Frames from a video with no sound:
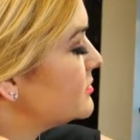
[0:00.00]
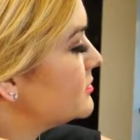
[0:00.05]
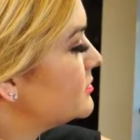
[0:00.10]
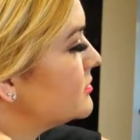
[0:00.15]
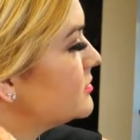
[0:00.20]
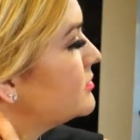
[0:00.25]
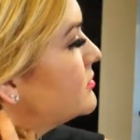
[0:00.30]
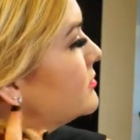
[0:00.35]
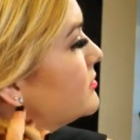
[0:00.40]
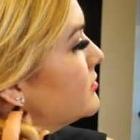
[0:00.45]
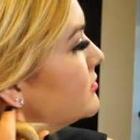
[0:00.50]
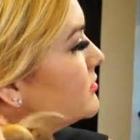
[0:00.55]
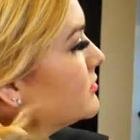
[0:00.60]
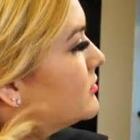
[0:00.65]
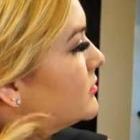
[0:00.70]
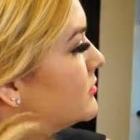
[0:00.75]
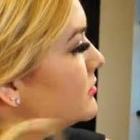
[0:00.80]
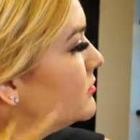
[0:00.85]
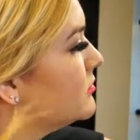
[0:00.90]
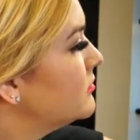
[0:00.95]

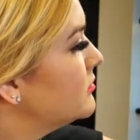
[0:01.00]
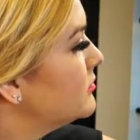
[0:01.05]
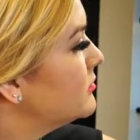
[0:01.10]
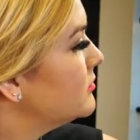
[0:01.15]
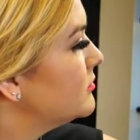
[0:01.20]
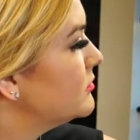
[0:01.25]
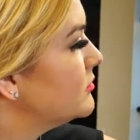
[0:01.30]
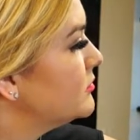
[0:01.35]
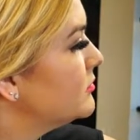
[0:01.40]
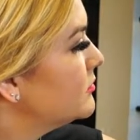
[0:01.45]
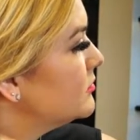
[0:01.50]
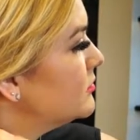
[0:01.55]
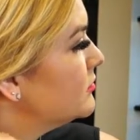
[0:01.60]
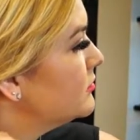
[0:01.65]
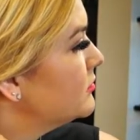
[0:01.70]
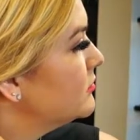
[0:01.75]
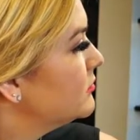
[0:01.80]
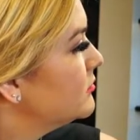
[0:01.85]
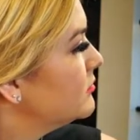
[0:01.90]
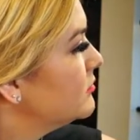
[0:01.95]

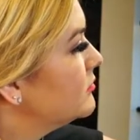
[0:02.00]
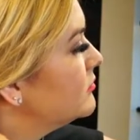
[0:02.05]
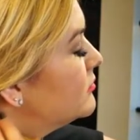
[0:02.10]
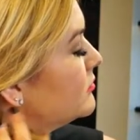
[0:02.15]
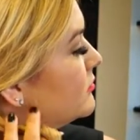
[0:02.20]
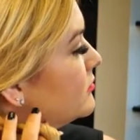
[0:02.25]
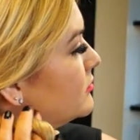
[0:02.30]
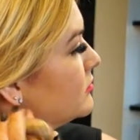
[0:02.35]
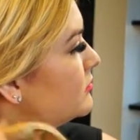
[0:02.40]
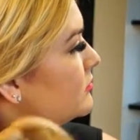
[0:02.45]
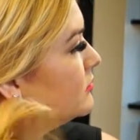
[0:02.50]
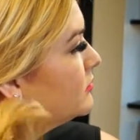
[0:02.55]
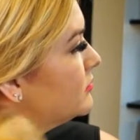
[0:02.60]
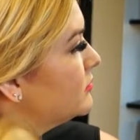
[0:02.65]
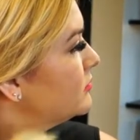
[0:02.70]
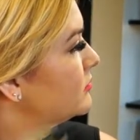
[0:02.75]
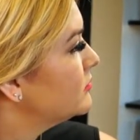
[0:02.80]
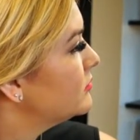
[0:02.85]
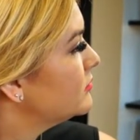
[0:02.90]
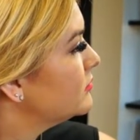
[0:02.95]

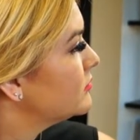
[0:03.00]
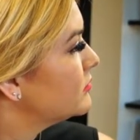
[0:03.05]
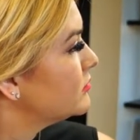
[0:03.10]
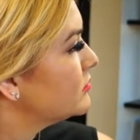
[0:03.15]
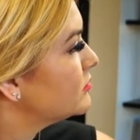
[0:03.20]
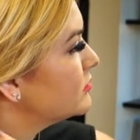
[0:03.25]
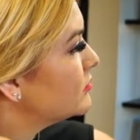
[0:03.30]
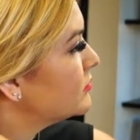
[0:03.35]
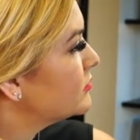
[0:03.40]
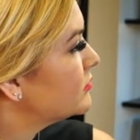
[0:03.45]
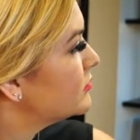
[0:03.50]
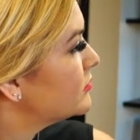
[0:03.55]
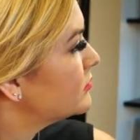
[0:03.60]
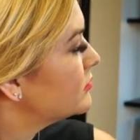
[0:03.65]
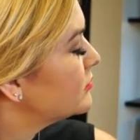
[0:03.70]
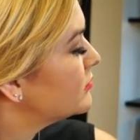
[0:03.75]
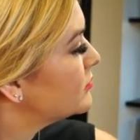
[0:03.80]
Nothing is said.